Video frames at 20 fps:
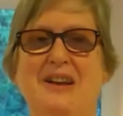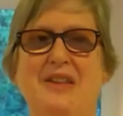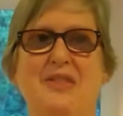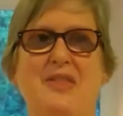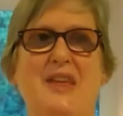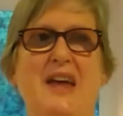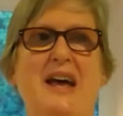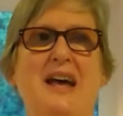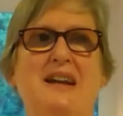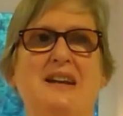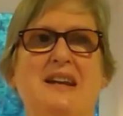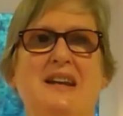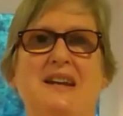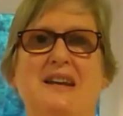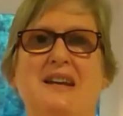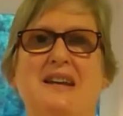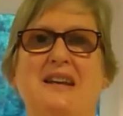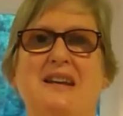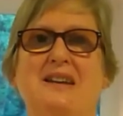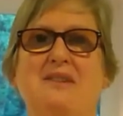that
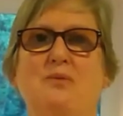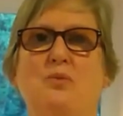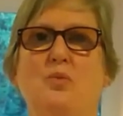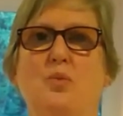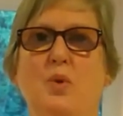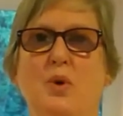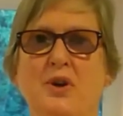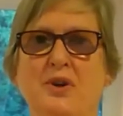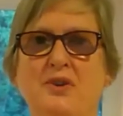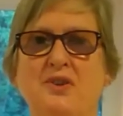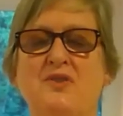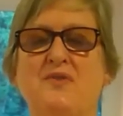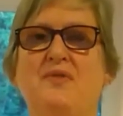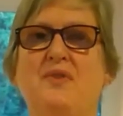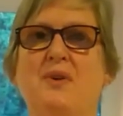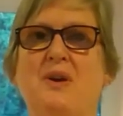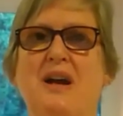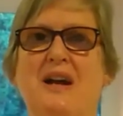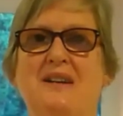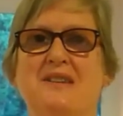works
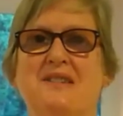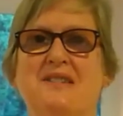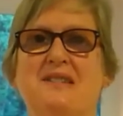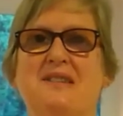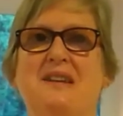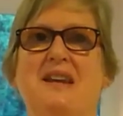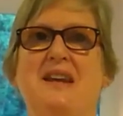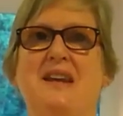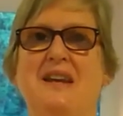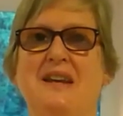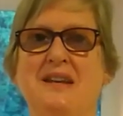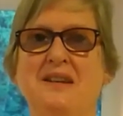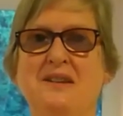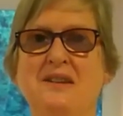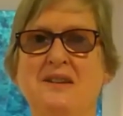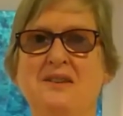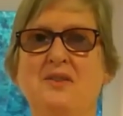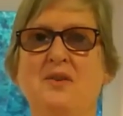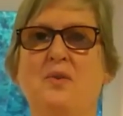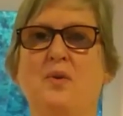for us in
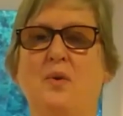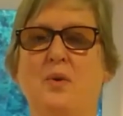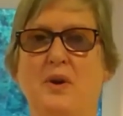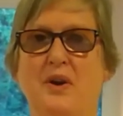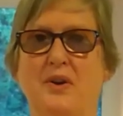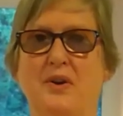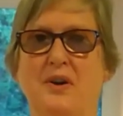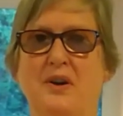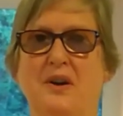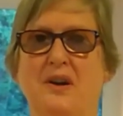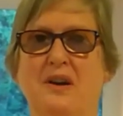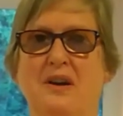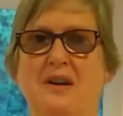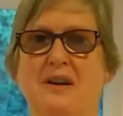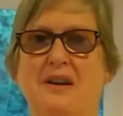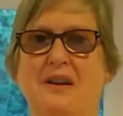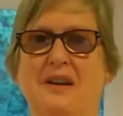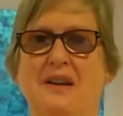an order